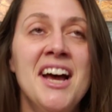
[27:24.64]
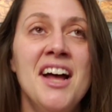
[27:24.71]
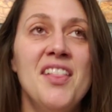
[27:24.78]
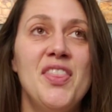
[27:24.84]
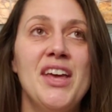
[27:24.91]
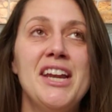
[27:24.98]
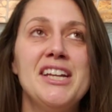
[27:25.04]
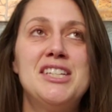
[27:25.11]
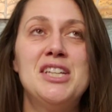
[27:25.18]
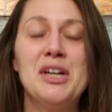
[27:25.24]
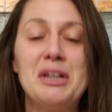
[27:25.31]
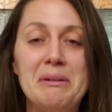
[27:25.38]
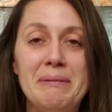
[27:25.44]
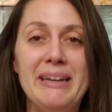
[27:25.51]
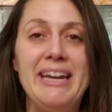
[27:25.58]
that it
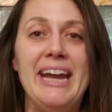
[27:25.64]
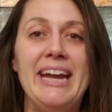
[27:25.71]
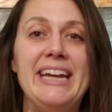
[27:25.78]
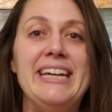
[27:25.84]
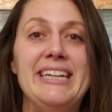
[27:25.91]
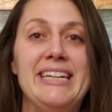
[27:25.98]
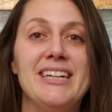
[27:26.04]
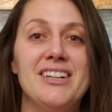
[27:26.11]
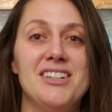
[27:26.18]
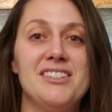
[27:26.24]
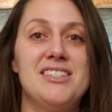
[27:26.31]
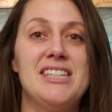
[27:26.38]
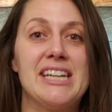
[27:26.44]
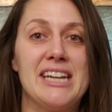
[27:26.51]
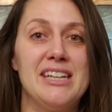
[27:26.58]
took me 8
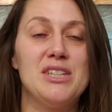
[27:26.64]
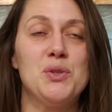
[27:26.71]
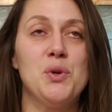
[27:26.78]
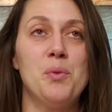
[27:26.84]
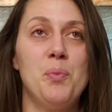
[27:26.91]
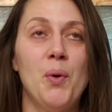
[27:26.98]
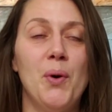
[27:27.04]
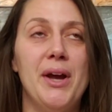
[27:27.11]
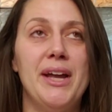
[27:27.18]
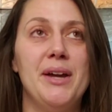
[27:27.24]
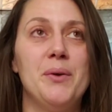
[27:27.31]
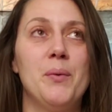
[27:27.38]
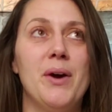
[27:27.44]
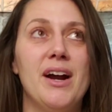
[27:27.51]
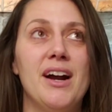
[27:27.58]
years to get to a
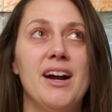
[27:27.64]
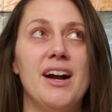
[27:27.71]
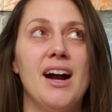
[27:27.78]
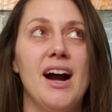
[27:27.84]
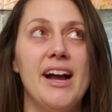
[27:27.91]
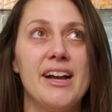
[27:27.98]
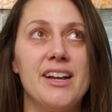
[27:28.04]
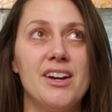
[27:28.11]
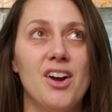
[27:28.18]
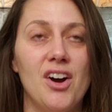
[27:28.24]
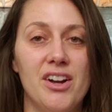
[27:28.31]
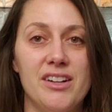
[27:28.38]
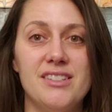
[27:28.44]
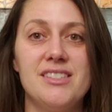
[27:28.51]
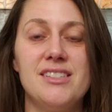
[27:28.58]
point where I can
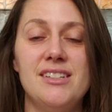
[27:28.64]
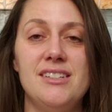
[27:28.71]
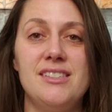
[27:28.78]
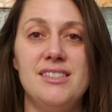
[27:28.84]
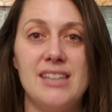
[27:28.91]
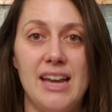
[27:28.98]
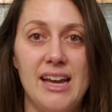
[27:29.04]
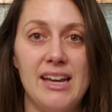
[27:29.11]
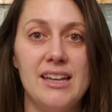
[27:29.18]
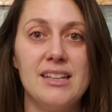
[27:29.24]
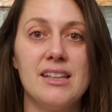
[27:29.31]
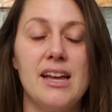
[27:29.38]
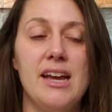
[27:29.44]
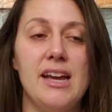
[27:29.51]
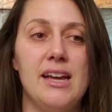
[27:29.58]
honestly say,
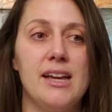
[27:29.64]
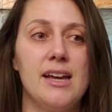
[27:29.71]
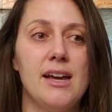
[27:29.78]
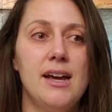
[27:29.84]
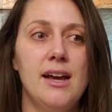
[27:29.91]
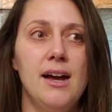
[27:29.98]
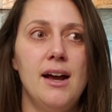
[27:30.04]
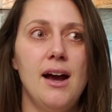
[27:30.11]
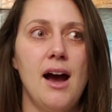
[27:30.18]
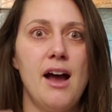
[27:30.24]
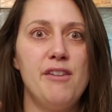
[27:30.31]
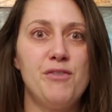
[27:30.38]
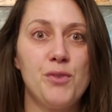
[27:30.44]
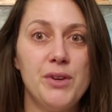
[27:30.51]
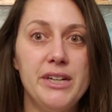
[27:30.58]
like,
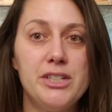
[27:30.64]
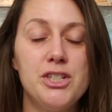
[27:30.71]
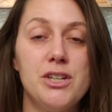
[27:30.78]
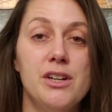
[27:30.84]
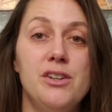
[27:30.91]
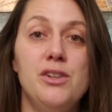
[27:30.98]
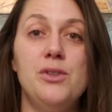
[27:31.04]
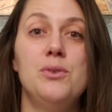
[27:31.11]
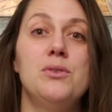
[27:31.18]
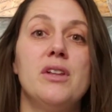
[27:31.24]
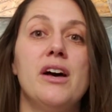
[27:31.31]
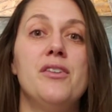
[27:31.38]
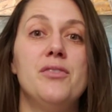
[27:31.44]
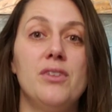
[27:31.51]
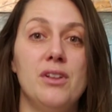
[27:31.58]
I've reached a new
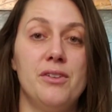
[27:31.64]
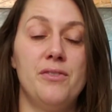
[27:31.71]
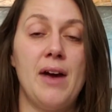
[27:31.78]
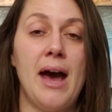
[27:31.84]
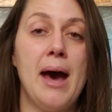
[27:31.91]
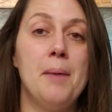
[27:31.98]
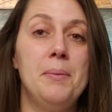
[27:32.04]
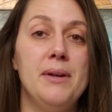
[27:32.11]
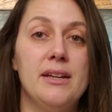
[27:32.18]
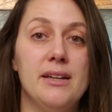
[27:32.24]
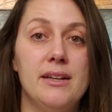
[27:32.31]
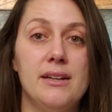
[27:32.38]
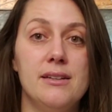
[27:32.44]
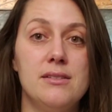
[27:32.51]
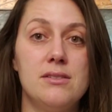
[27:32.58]
level of
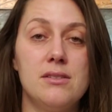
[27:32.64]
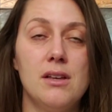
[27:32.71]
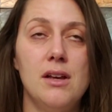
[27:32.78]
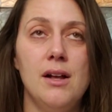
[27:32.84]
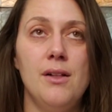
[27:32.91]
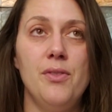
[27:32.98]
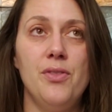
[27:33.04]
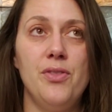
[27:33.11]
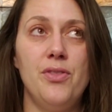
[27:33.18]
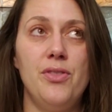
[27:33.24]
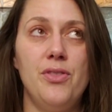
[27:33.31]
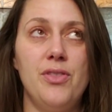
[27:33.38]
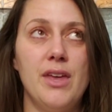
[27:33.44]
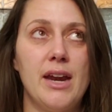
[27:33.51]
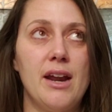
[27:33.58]
happiness
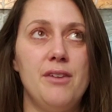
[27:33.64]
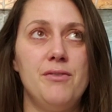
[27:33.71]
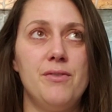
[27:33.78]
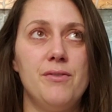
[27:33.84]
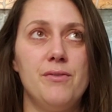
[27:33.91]
that I've